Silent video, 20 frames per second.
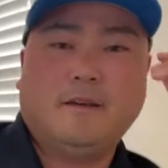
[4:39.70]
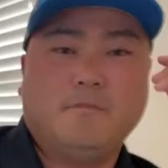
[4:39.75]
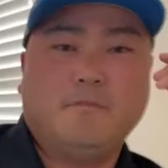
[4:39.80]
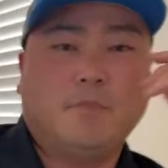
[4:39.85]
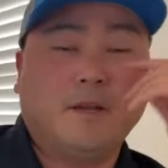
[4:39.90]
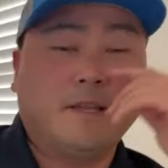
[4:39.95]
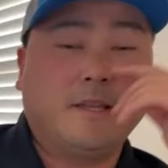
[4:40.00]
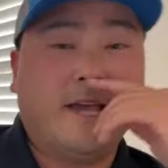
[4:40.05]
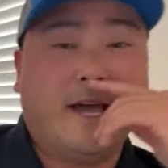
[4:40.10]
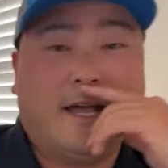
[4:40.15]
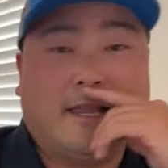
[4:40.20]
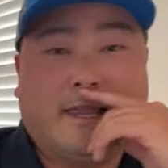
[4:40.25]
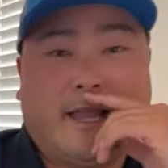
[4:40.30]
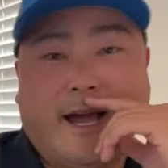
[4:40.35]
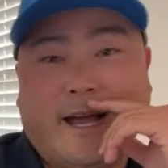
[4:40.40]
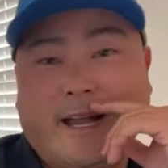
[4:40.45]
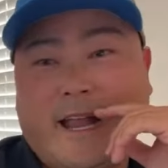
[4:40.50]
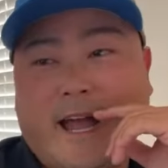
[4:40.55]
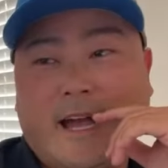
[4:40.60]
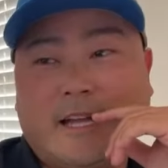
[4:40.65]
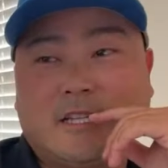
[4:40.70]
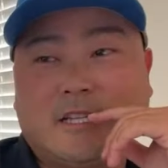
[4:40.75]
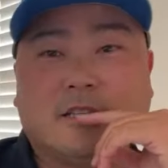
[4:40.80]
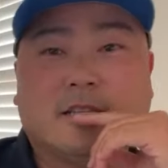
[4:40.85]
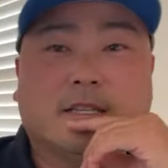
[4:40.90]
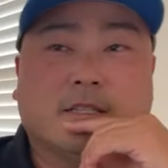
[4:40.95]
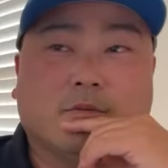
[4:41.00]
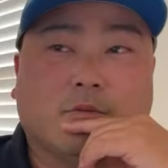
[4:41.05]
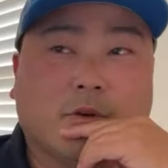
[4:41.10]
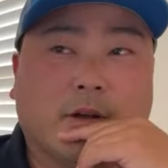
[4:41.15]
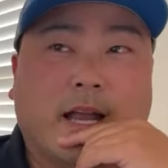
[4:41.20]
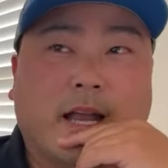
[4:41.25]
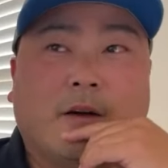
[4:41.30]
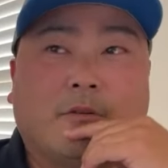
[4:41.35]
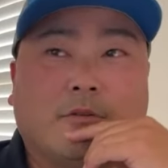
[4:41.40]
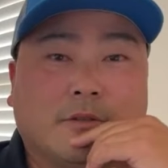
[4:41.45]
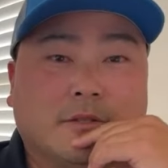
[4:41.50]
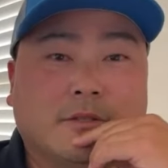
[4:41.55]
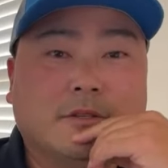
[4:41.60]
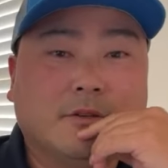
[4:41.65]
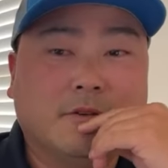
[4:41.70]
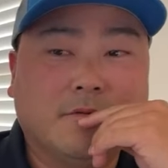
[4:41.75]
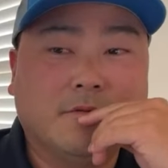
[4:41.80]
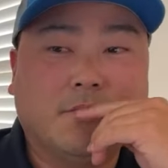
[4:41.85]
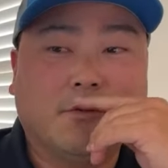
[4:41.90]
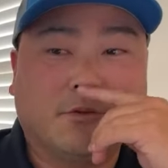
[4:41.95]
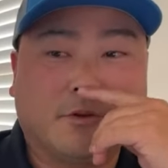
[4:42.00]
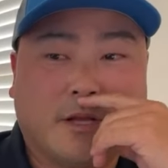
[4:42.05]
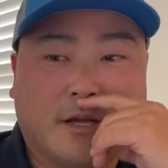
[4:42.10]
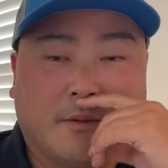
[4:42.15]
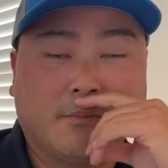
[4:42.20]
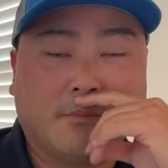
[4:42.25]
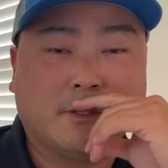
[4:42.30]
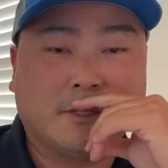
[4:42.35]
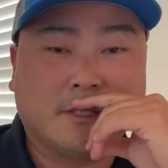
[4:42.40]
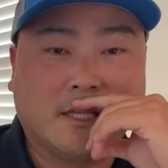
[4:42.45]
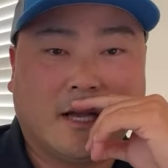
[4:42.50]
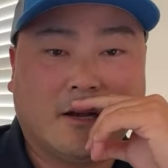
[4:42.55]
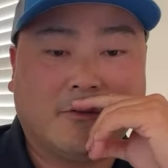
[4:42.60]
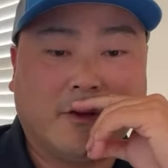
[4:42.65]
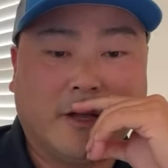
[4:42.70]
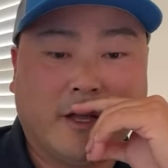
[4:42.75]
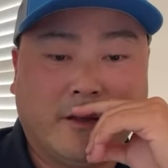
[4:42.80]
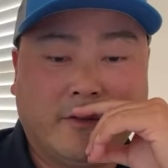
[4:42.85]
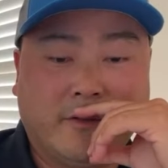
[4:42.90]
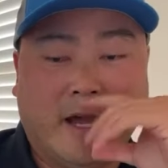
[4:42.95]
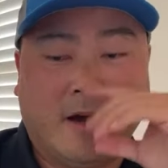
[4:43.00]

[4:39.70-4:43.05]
But yeah, light action is what I would do for an upper slot red.